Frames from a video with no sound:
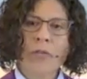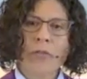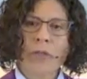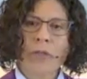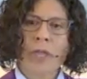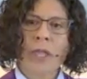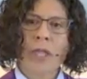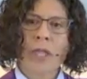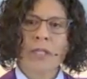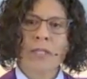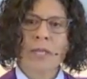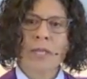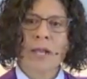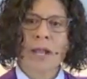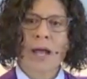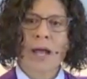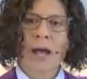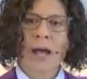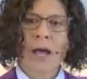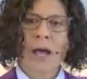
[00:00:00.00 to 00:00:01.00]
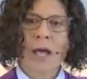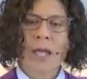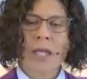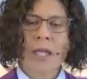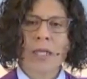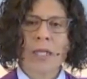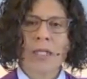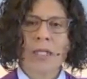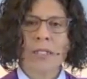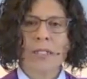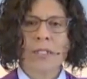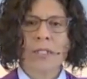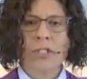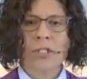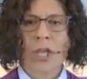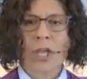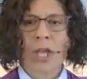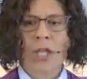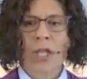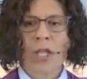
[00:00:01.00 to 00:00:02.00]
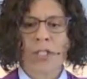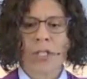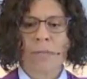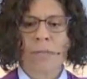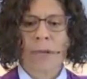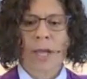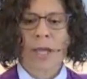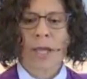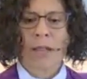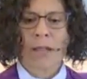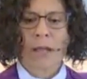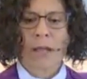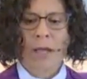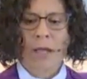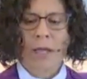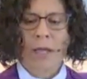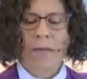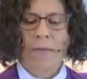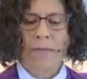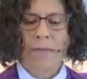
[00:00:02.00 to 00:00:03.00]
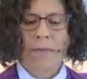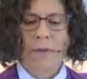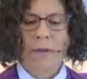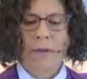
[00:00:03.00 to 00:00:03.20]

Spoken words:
things that I need to change in my life